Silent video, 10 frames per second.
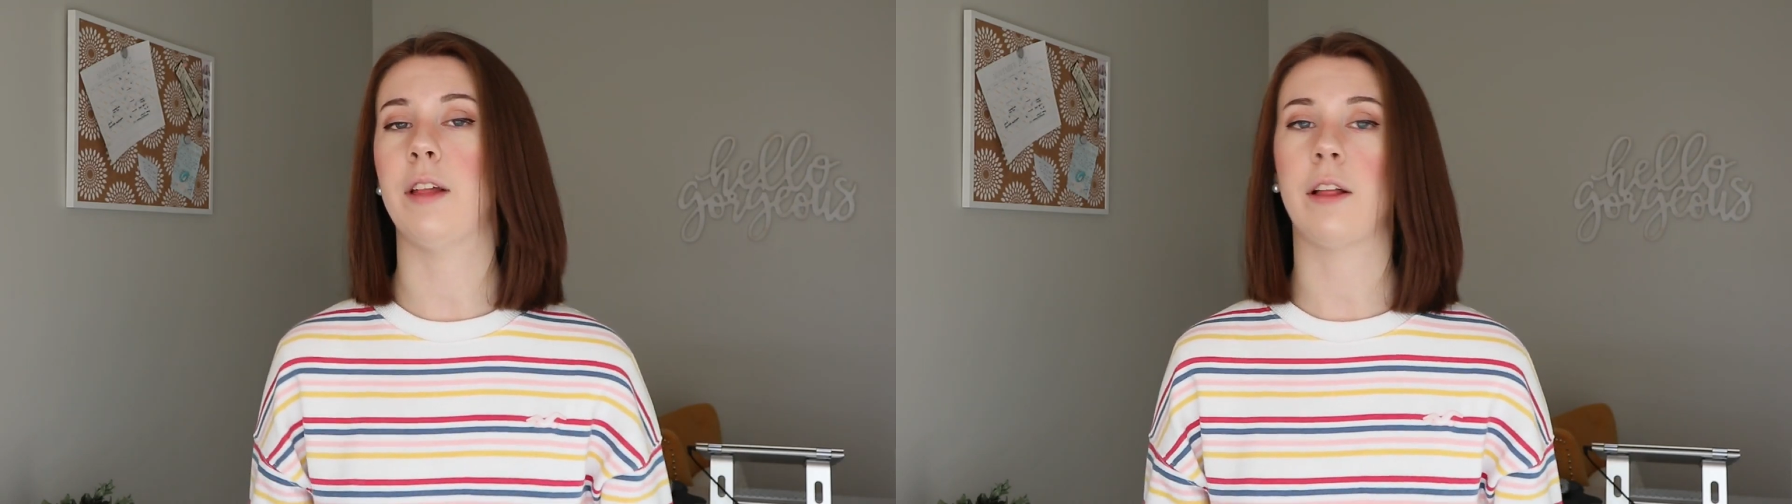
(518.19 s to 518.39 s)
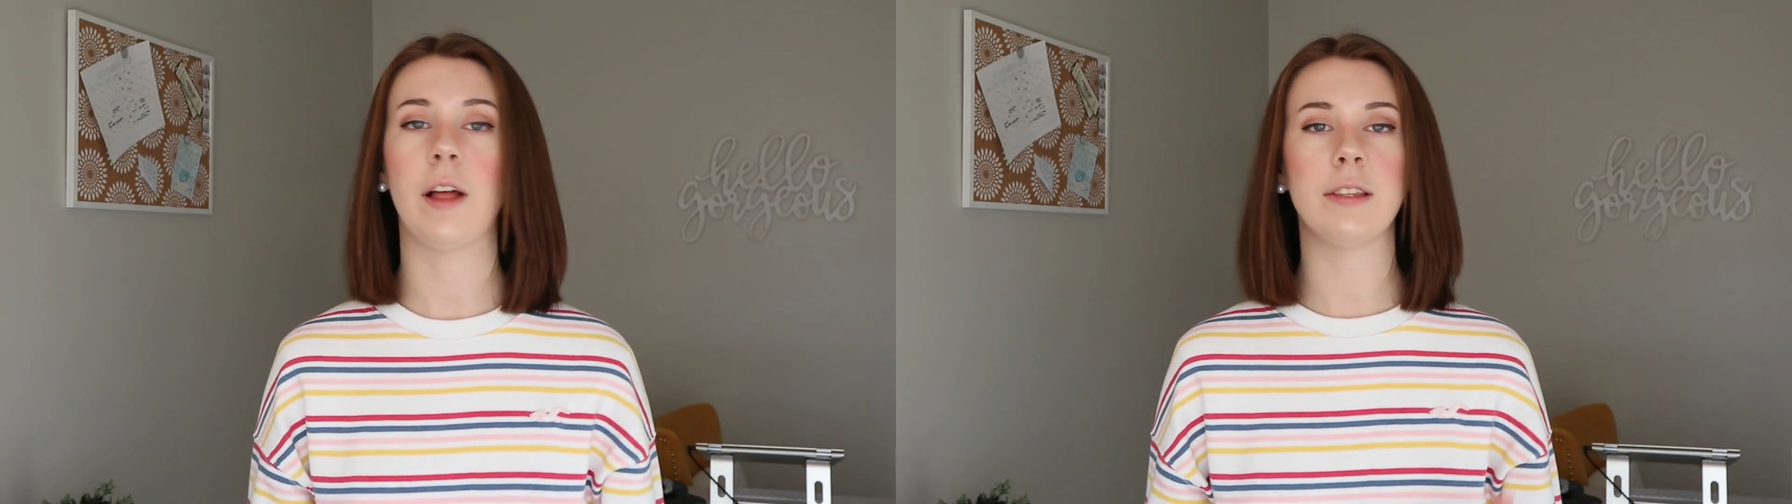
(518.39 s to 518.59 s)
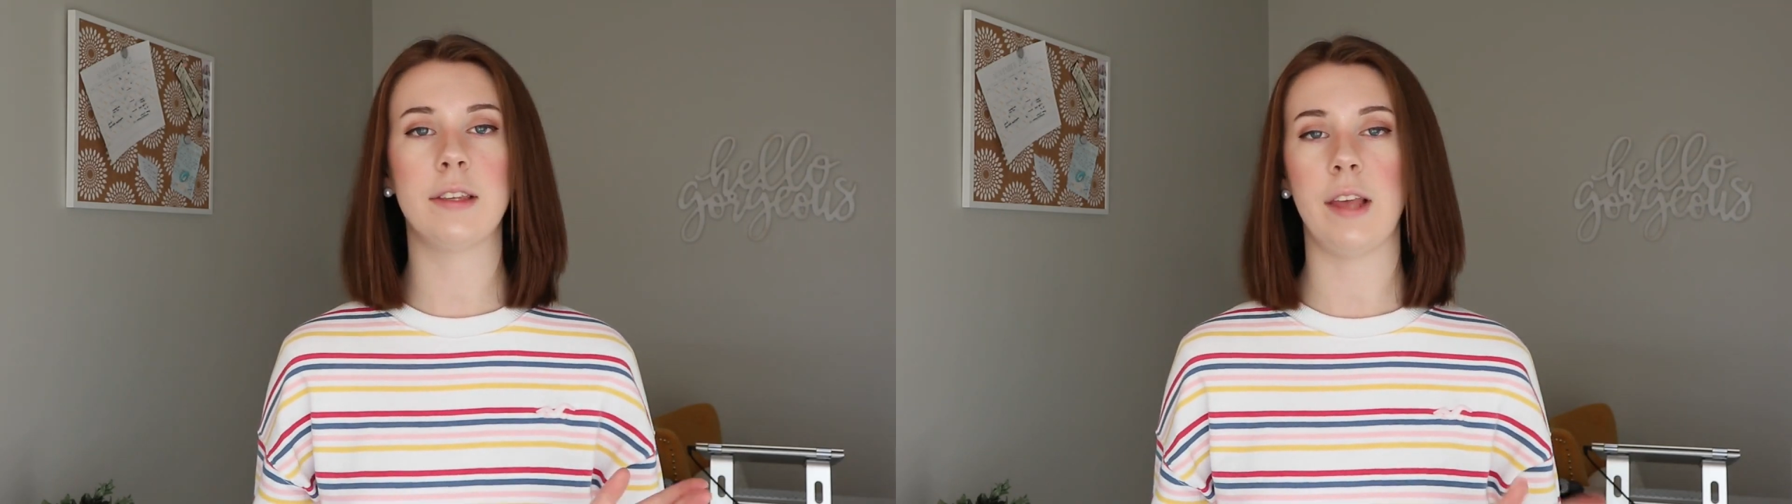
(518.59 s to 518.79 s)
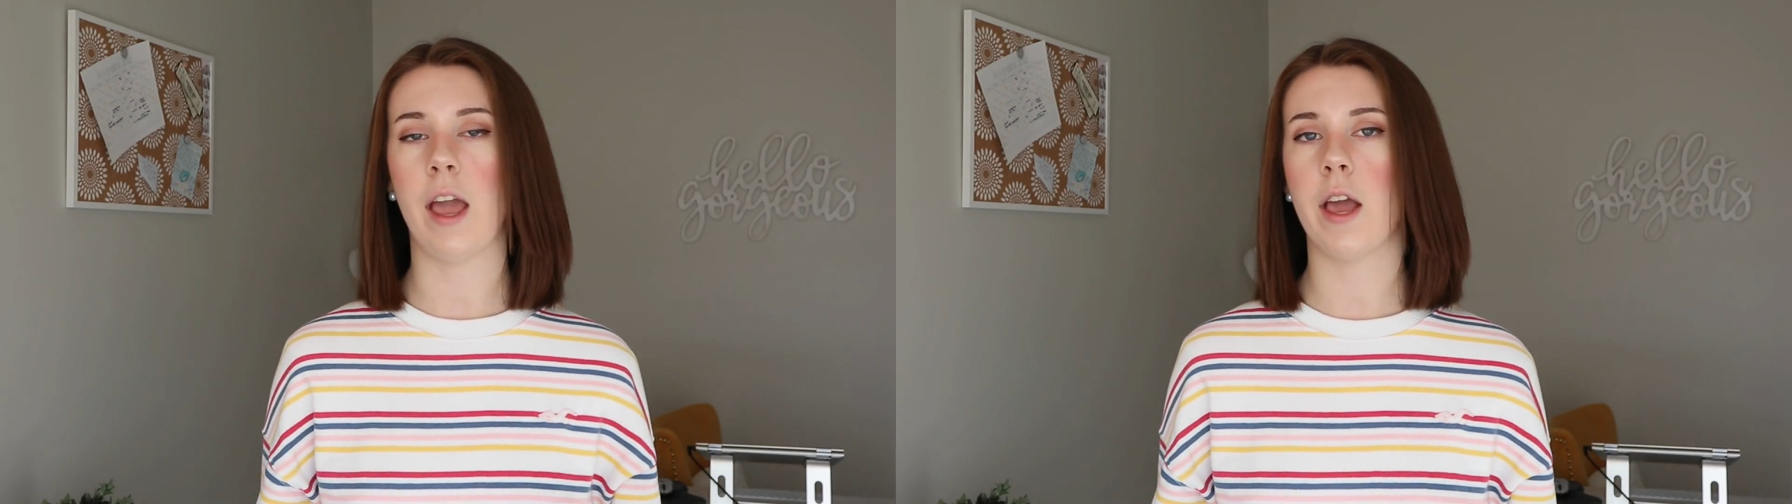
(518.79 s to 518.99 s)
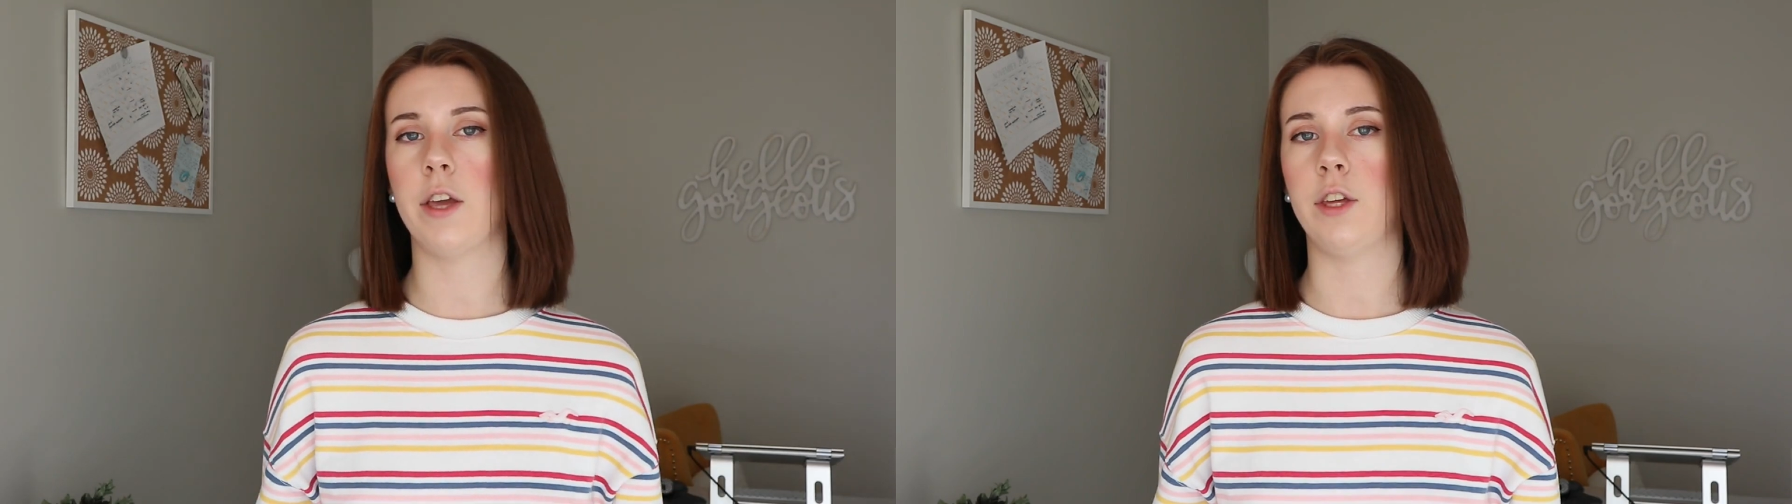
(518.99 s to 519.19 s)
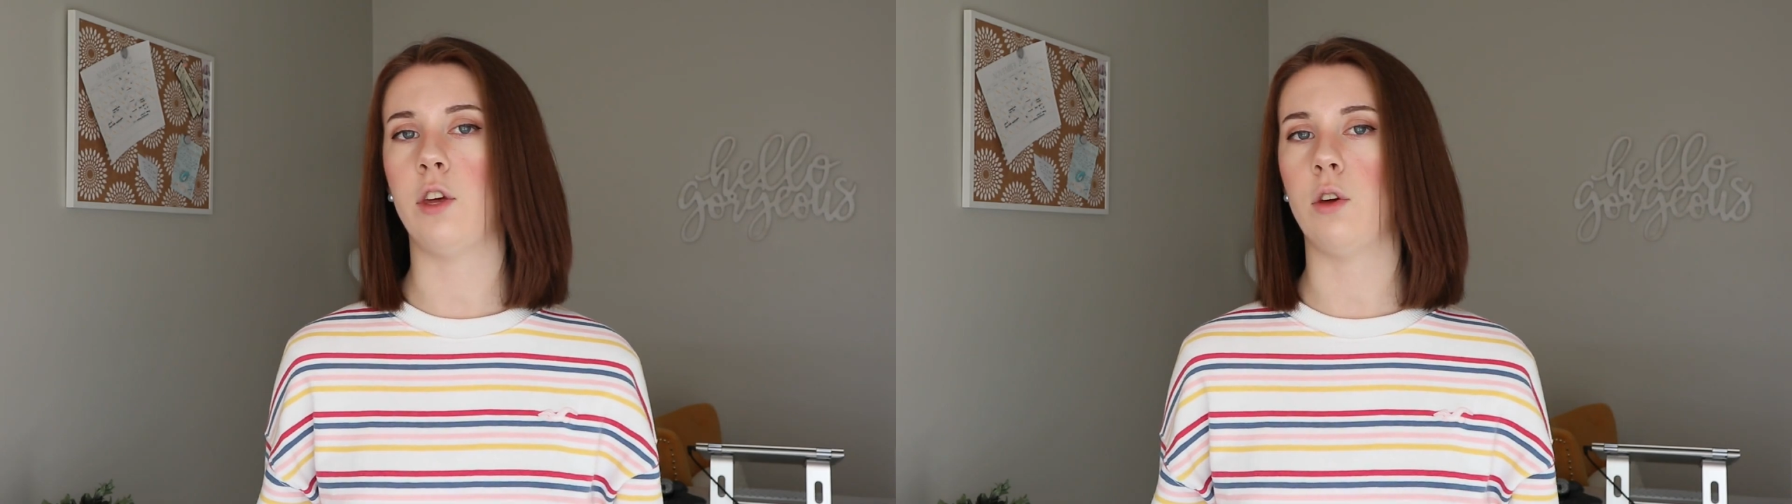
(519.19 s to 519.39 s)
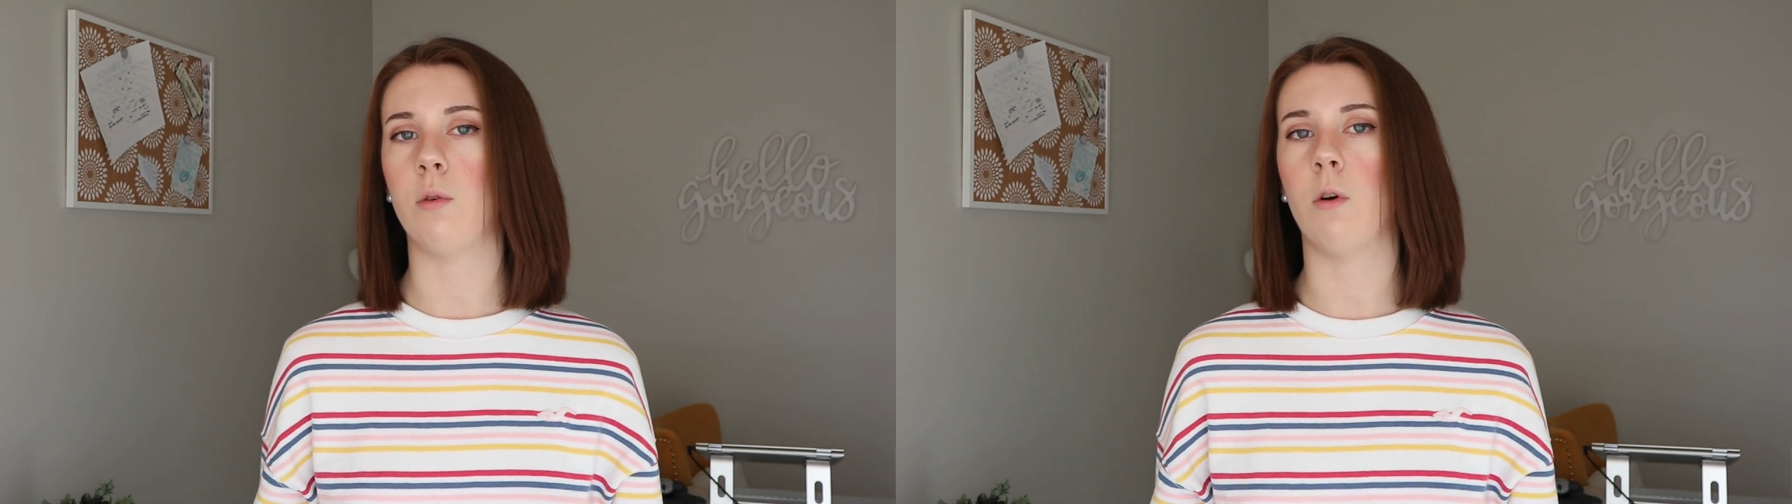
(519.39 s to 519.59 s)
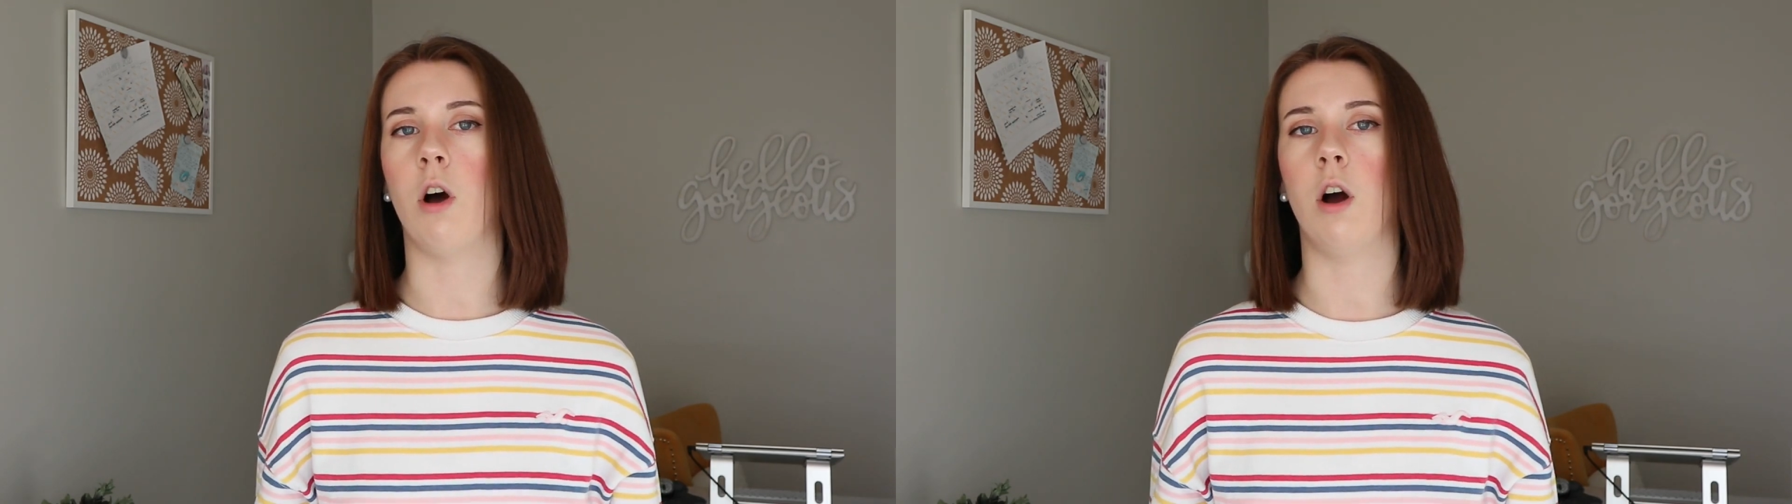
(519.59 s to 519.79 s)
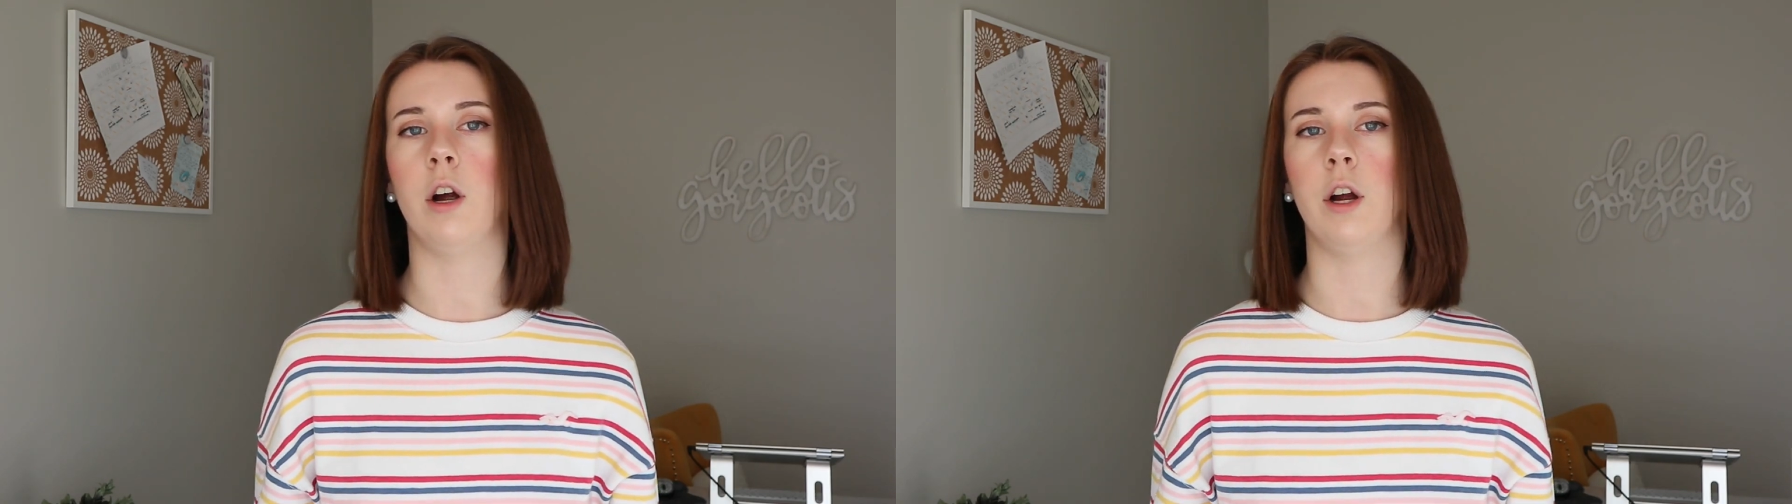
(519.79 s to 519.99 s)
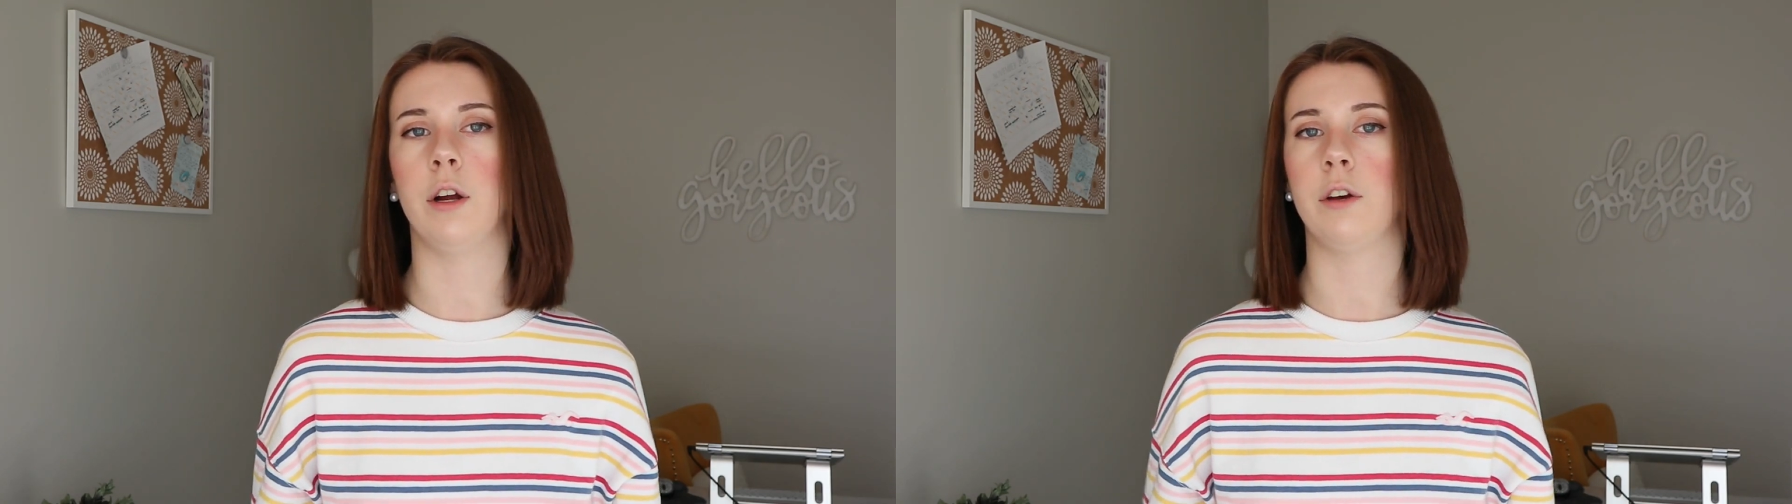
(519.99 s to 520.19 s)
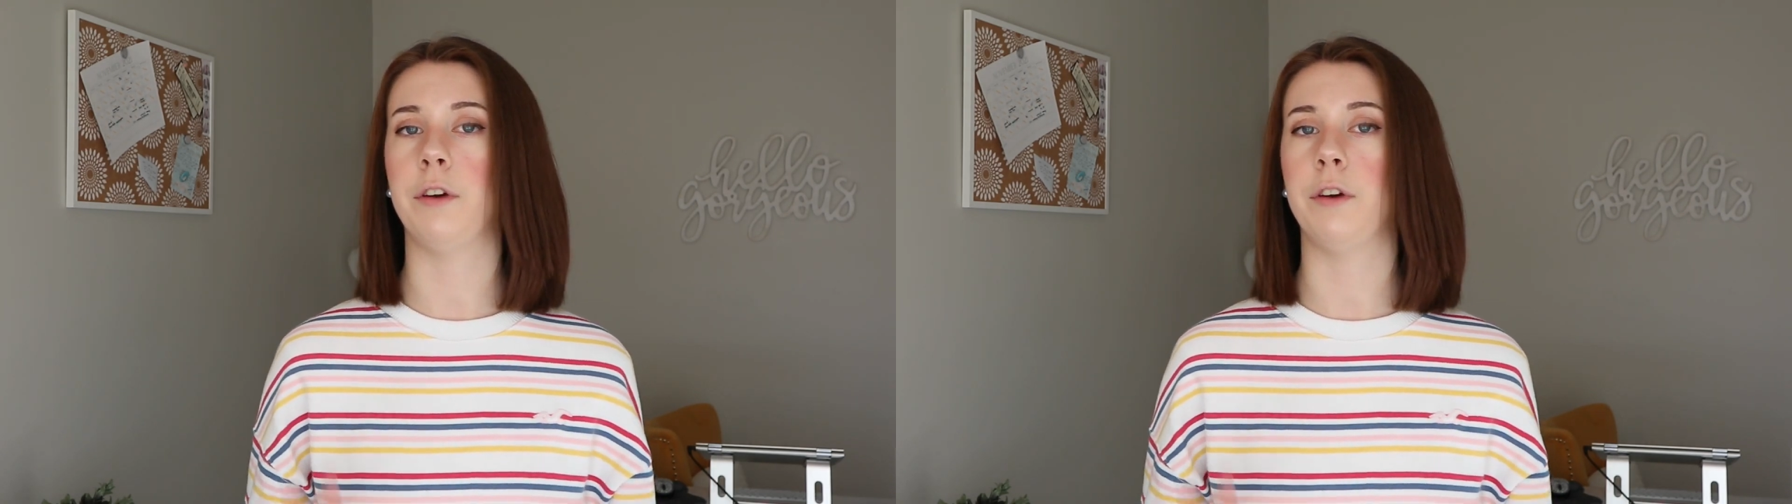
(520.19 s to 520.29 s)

Like let's say you are